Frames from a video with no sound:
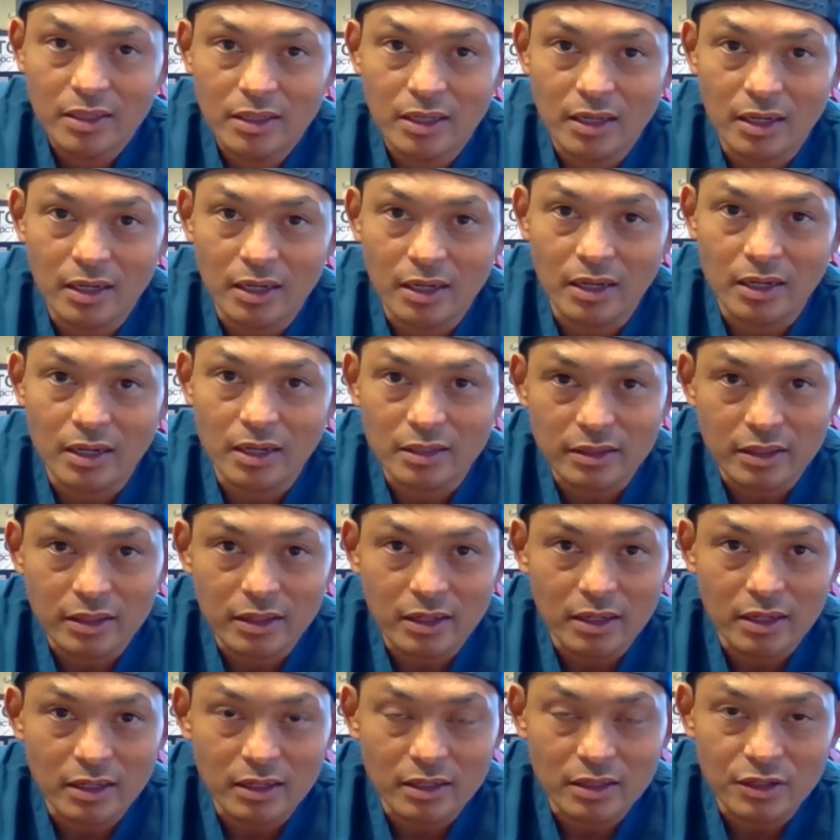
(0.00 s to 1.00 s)
and
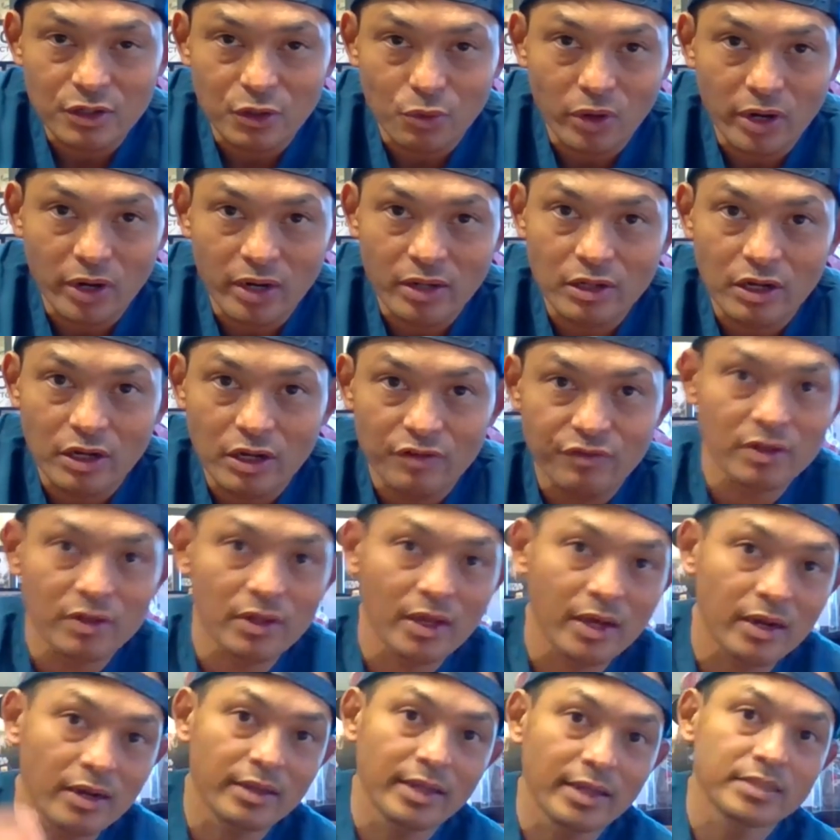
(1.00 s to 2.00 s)
uh, you know what I love a
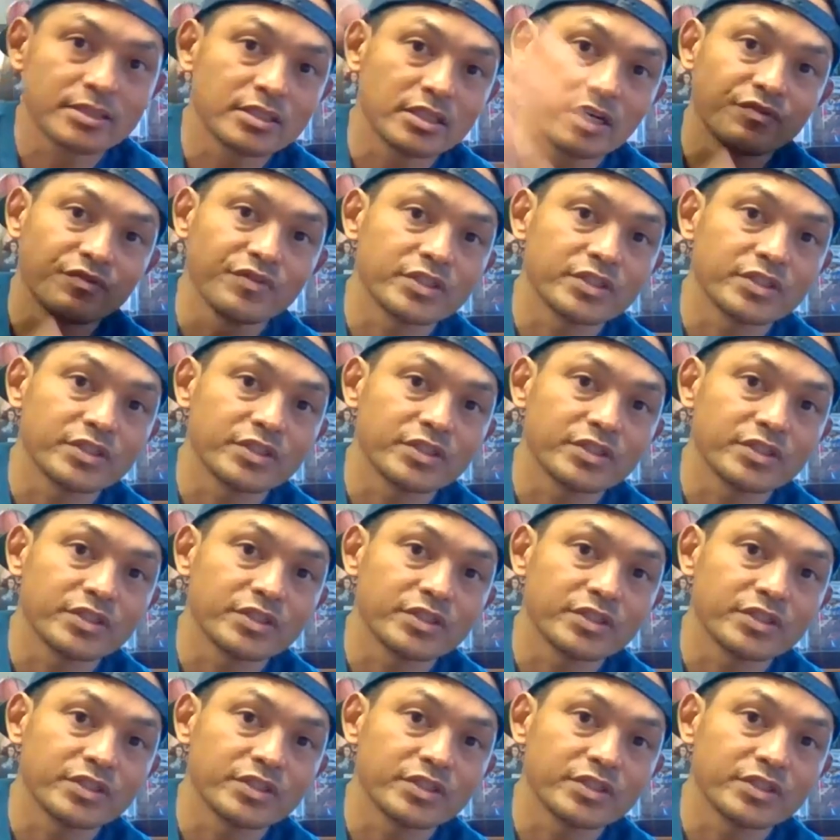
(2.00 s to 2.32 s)
lot of that stuff